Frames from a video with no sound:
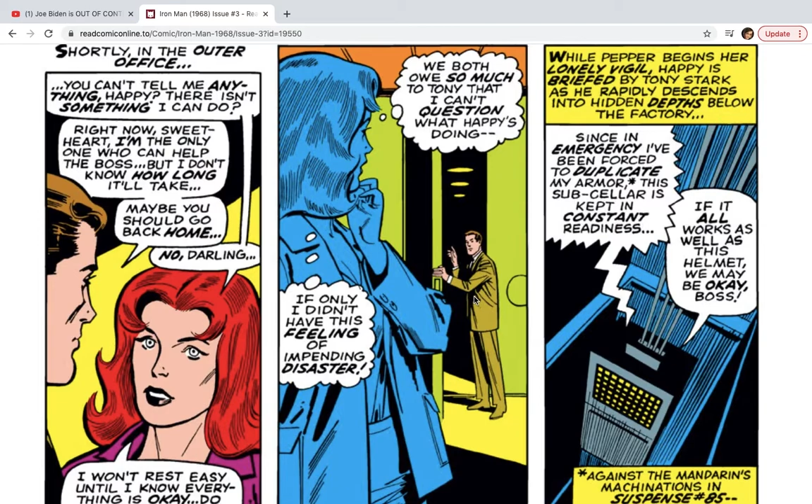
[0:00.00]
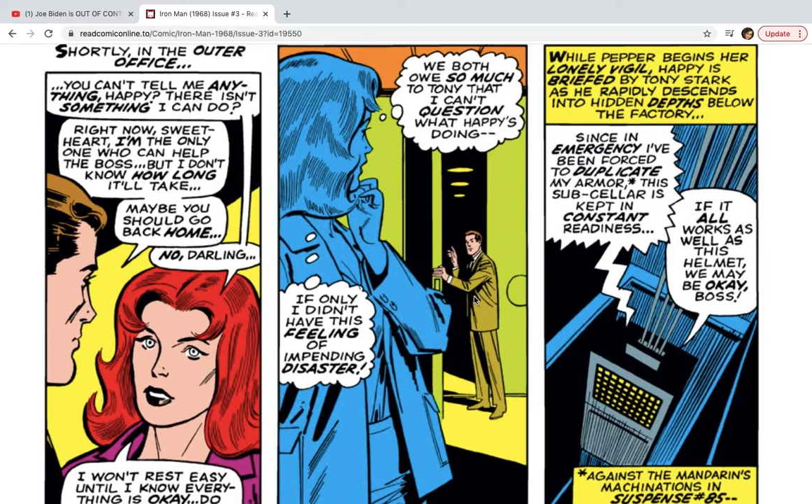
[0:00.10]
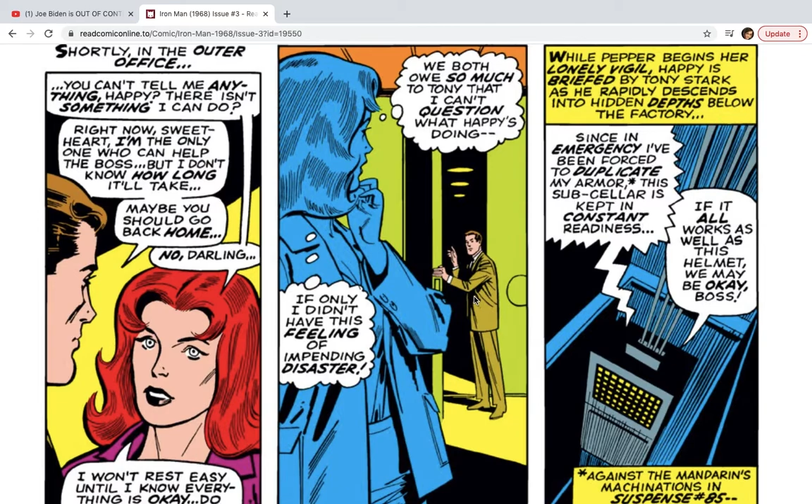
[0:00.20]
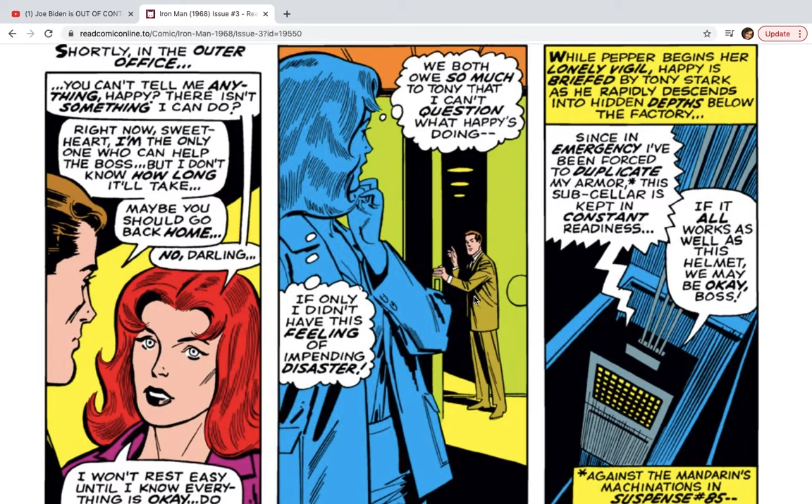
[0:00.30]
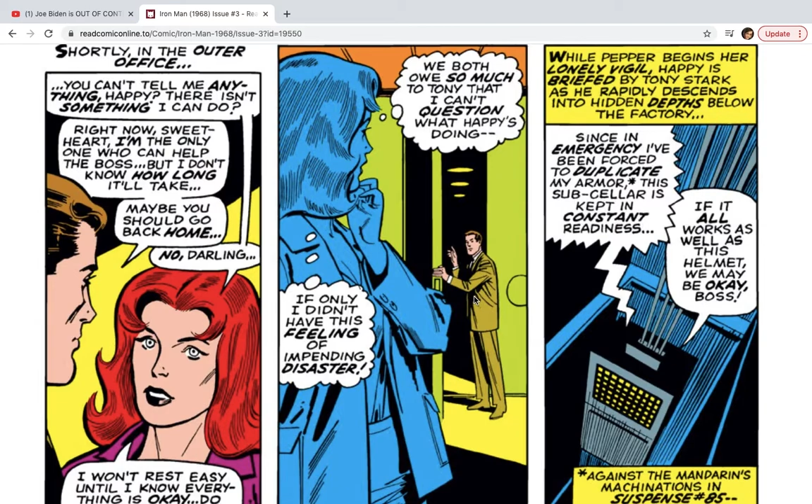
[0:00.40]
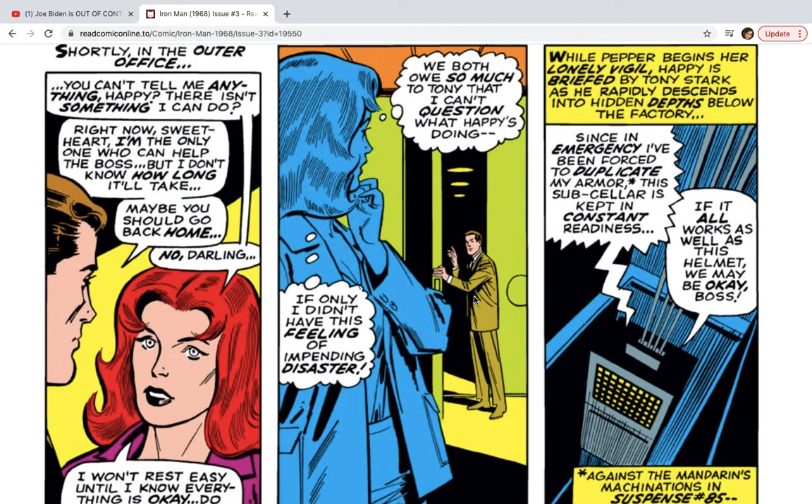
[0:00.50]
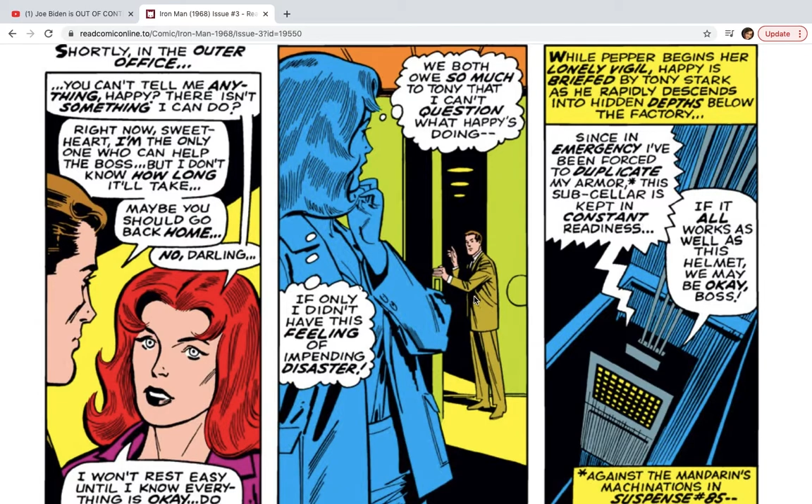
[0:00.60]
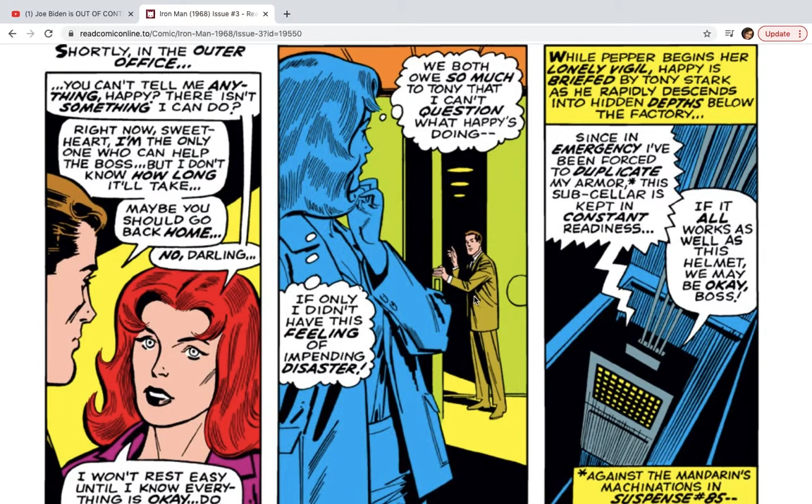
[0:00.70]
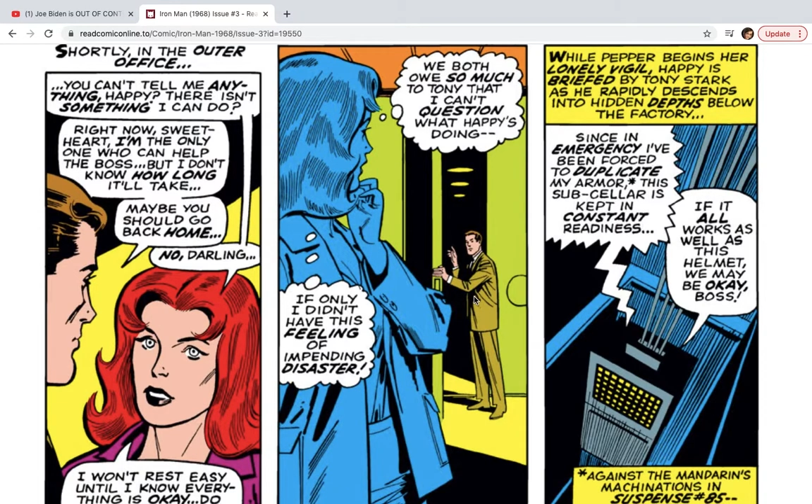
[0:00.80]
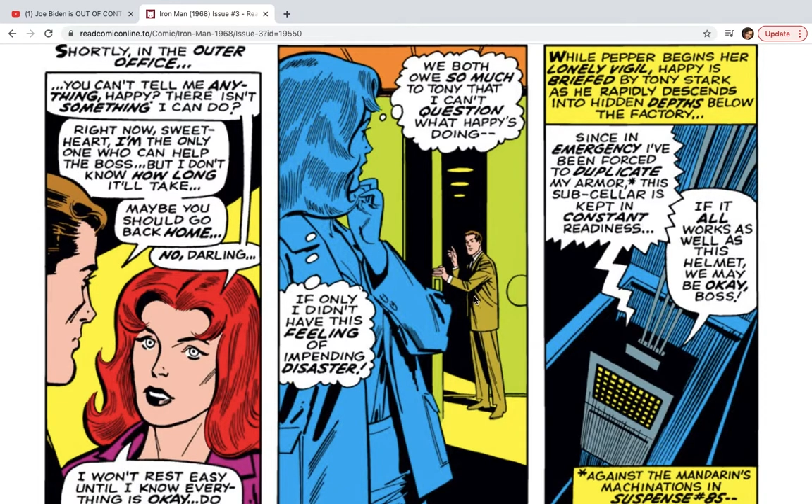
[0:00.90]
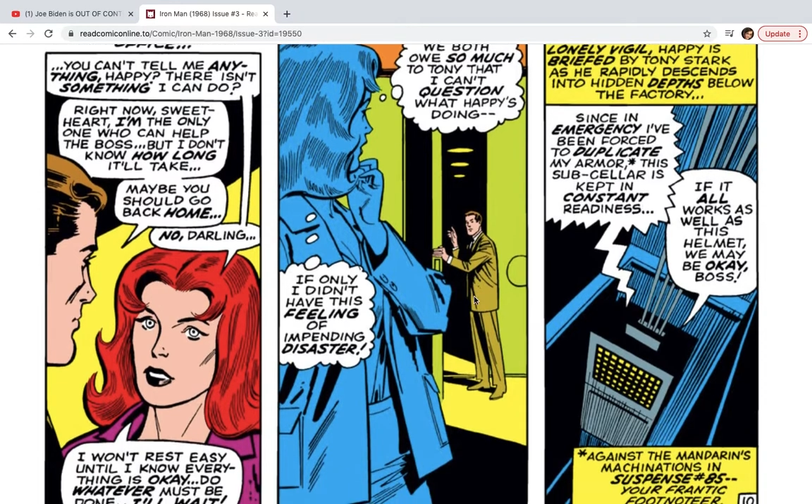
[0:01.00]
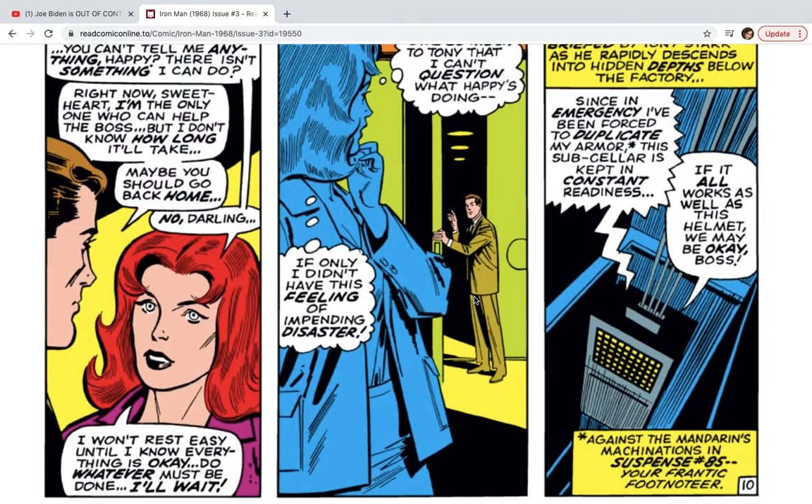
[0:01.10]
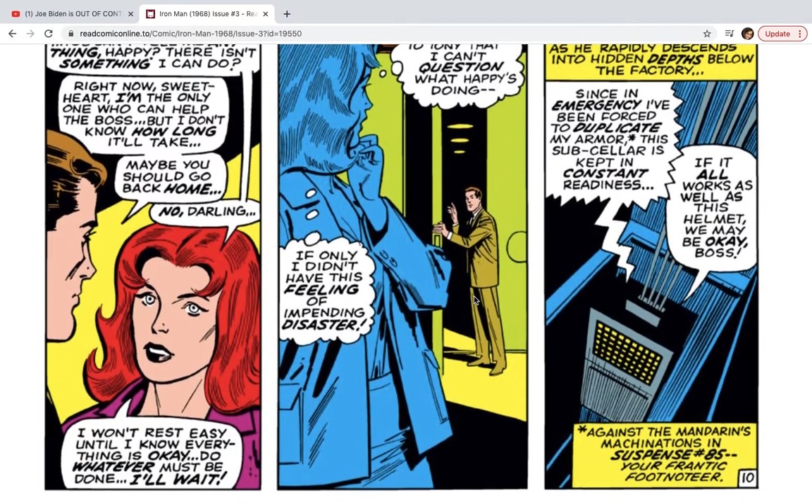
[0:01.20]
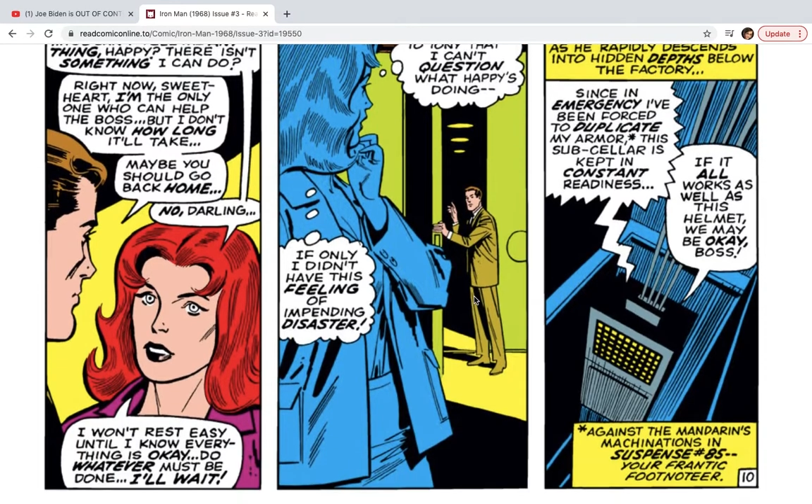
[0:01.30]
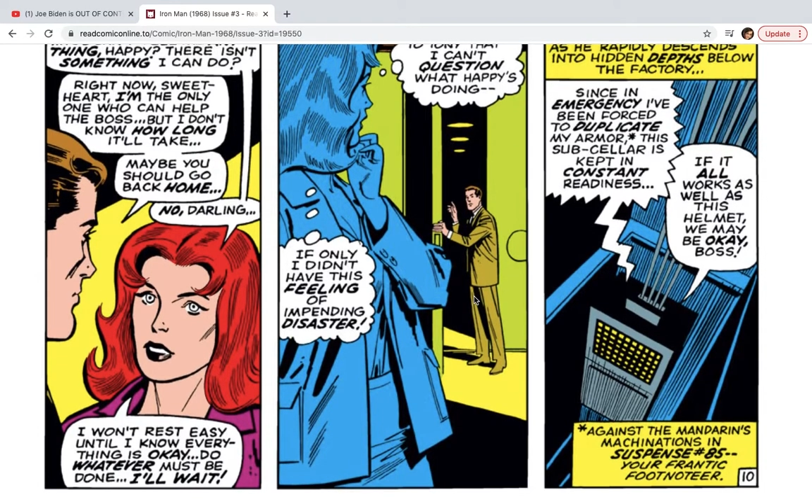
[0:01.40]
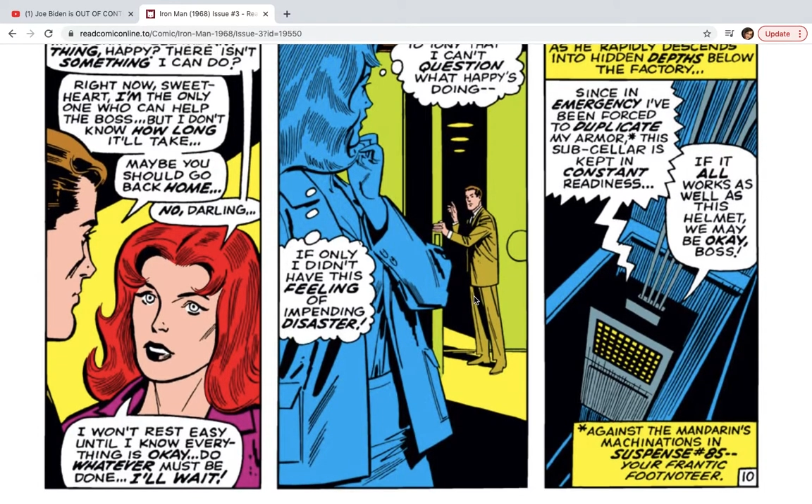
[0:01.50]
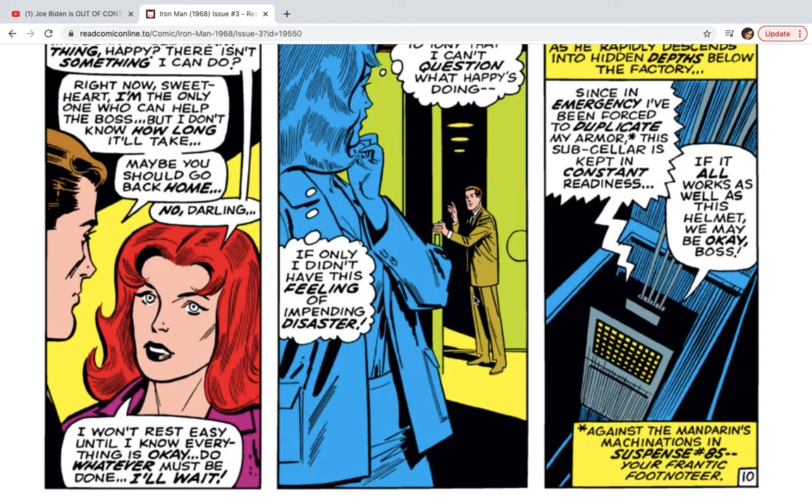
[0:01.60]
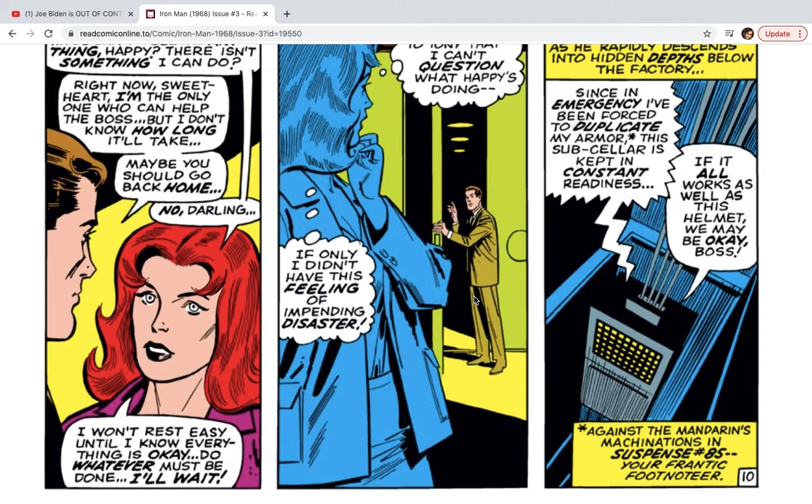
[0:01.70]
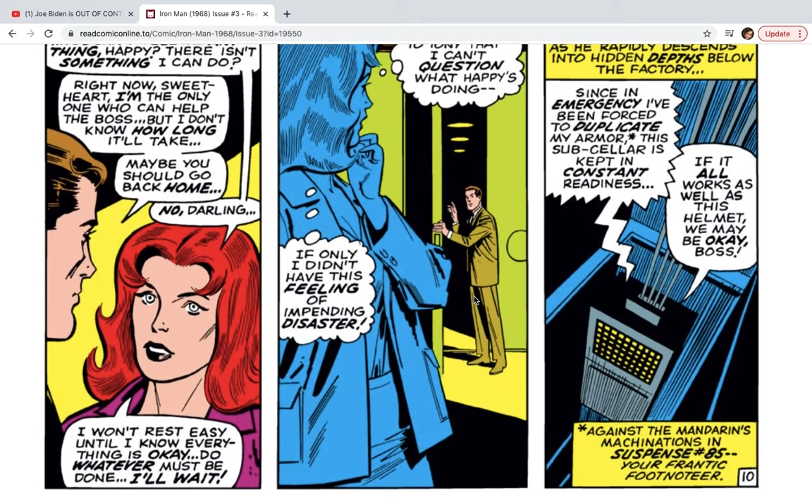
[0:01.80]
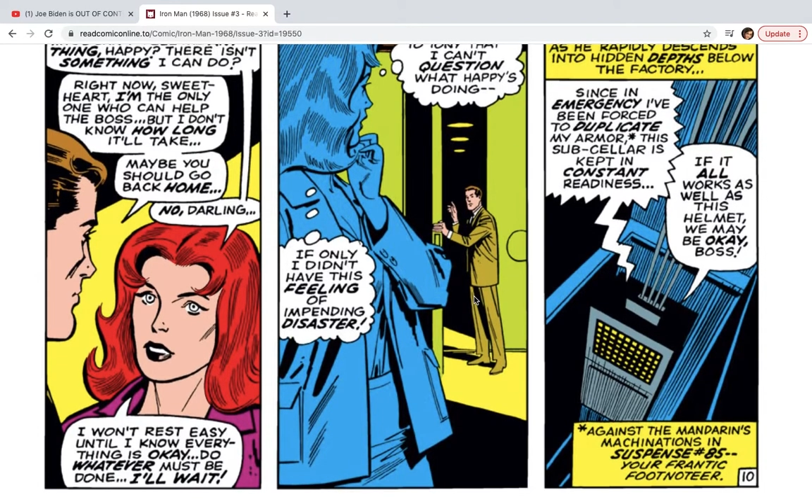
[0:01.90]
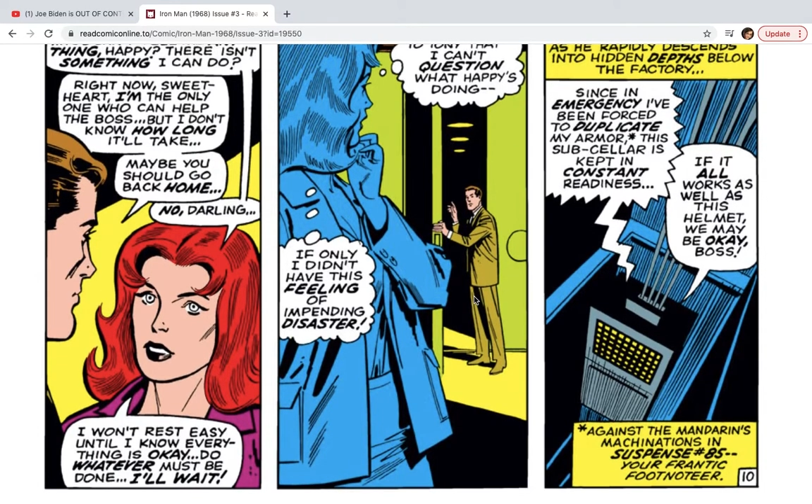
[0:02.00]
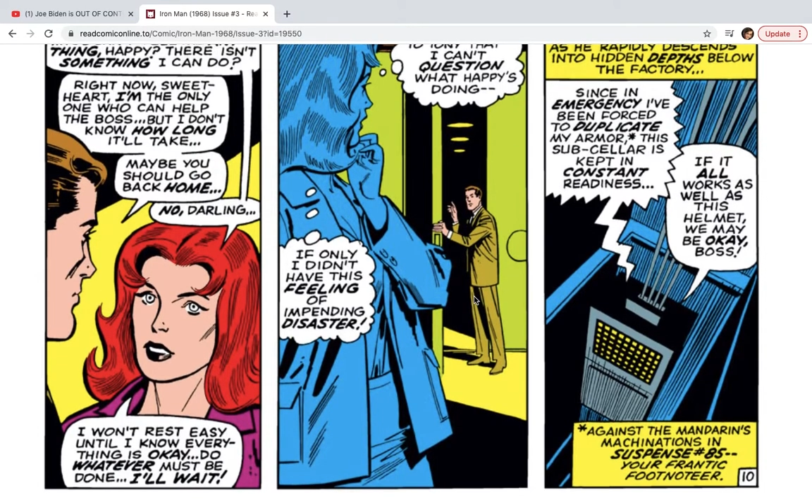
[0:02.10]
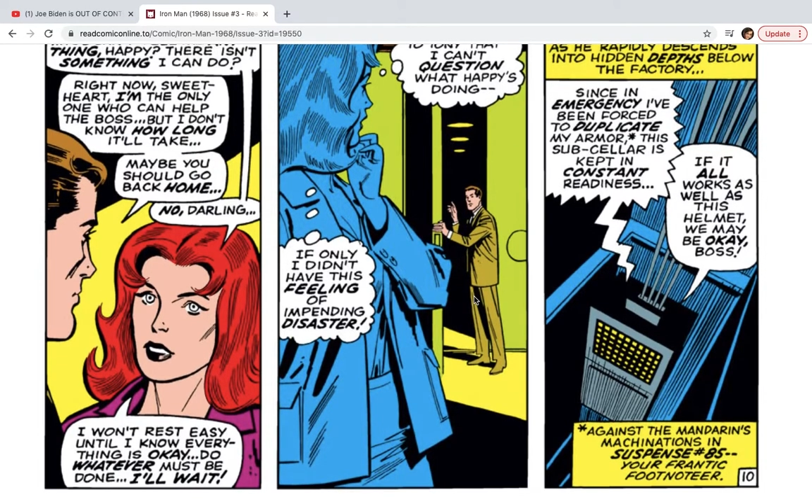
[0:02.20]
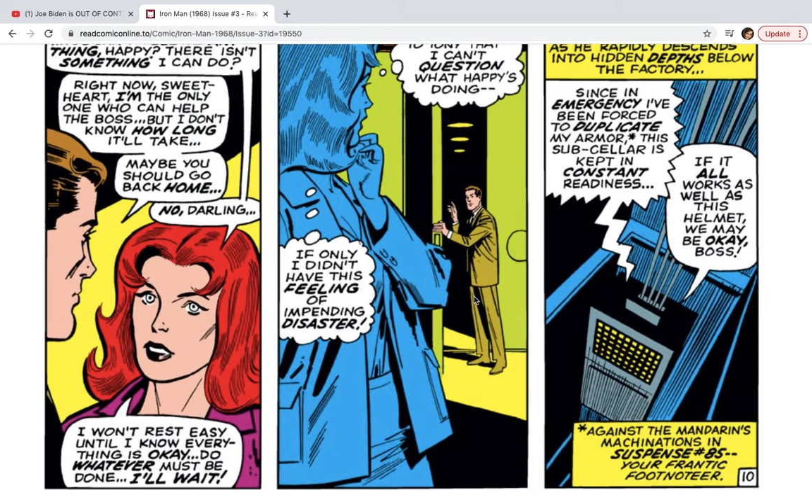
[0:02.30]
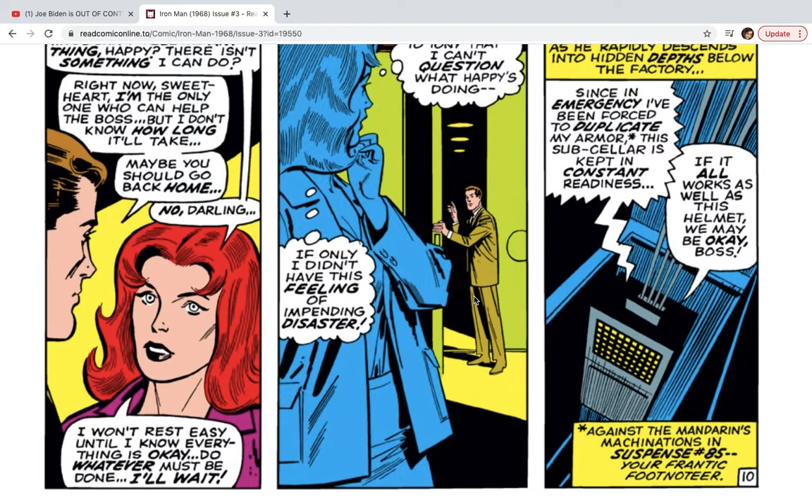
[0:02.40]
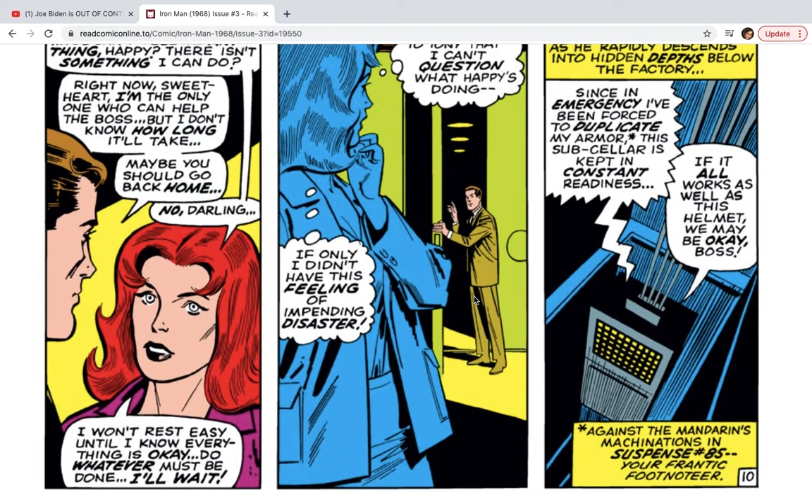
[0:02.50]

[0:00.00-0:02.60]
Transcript: says no, she's not going to go. She's going to